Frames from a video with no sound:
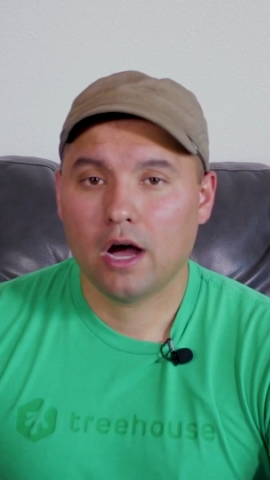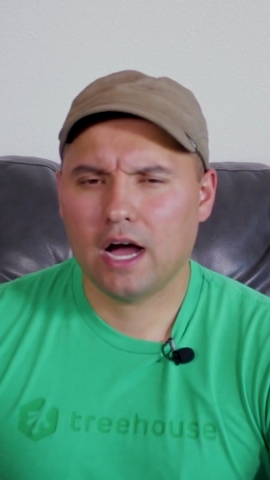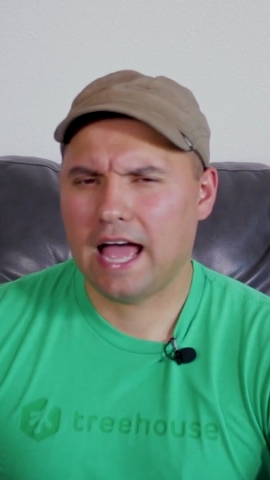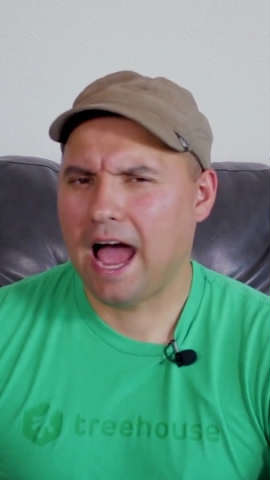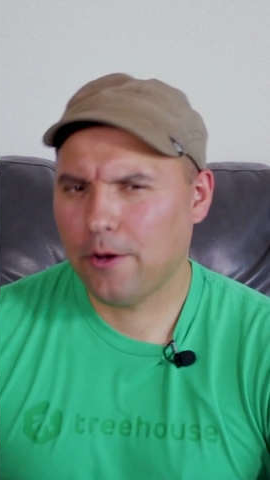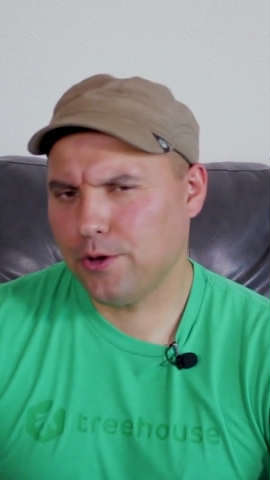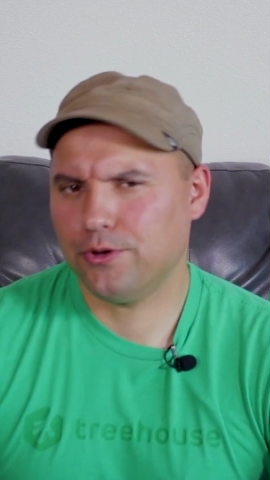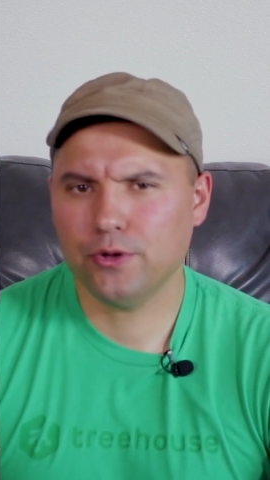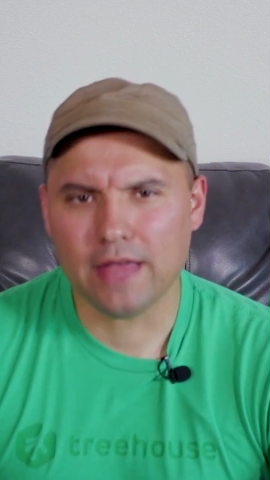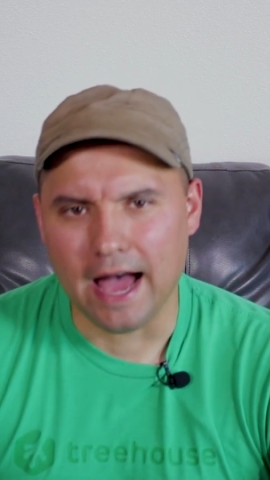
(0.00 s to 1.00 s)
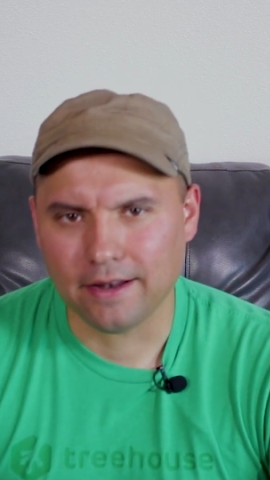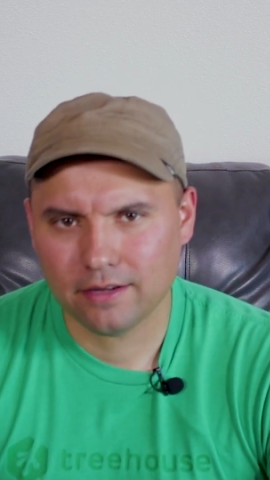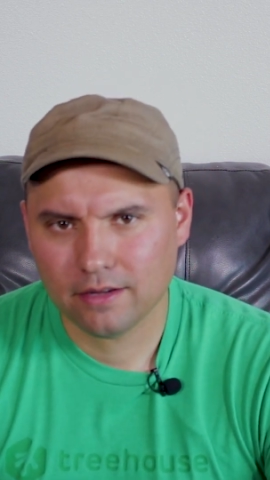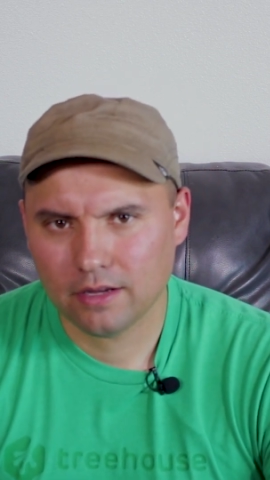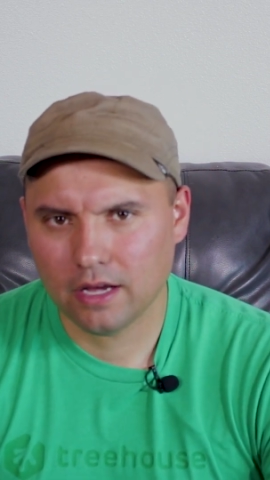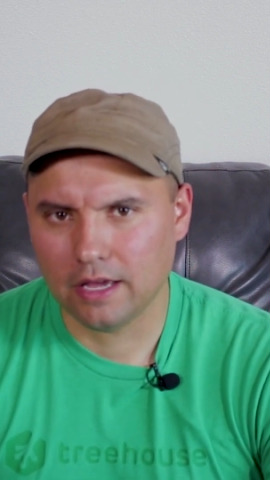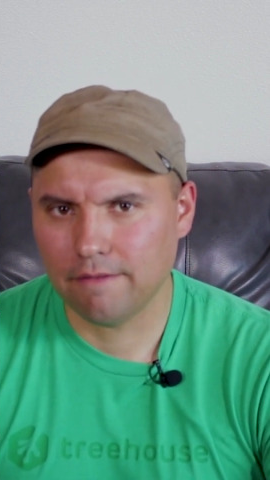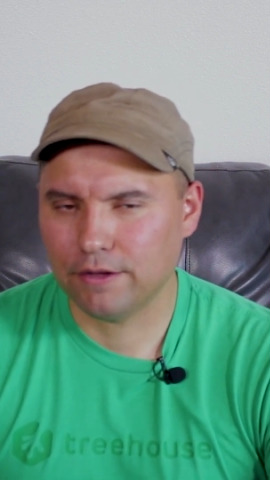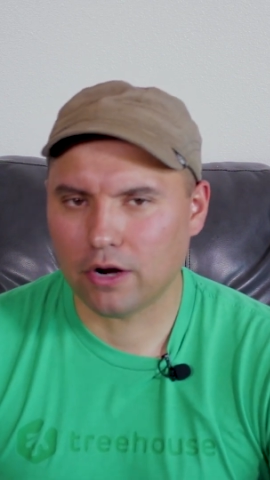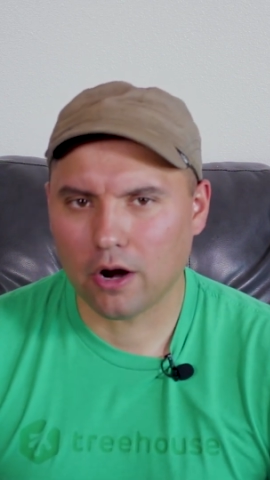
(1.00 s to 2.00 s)
Uh, how do you do that uh,
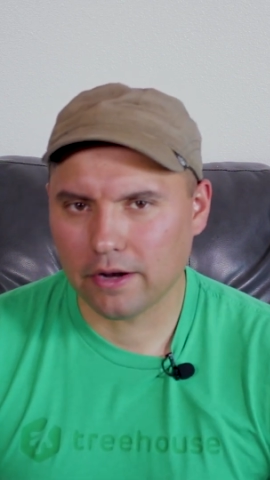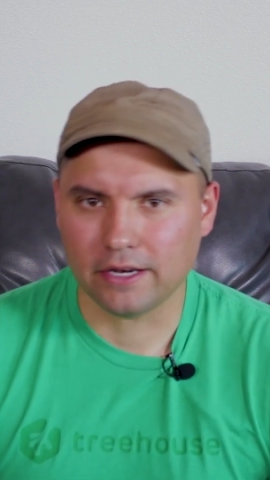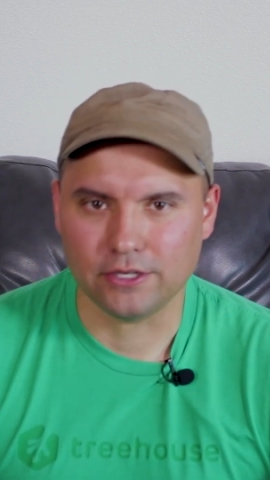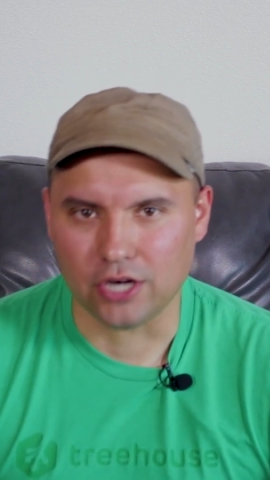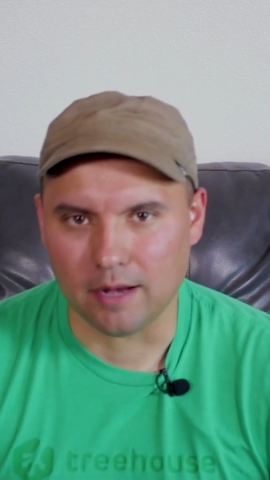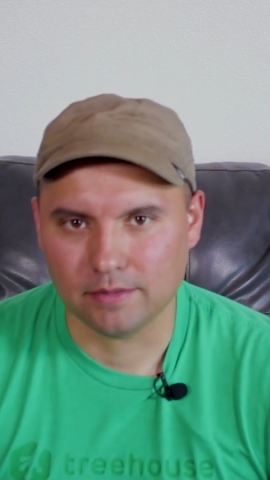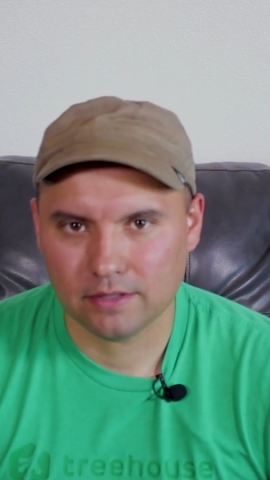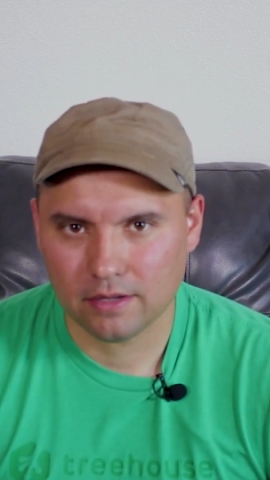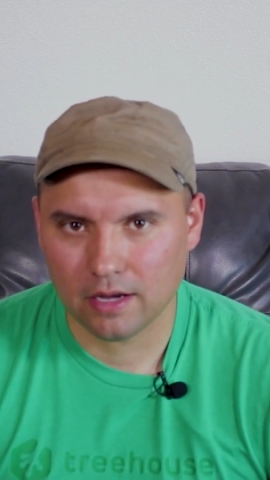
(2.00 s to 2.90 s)
if there aren't any jobs?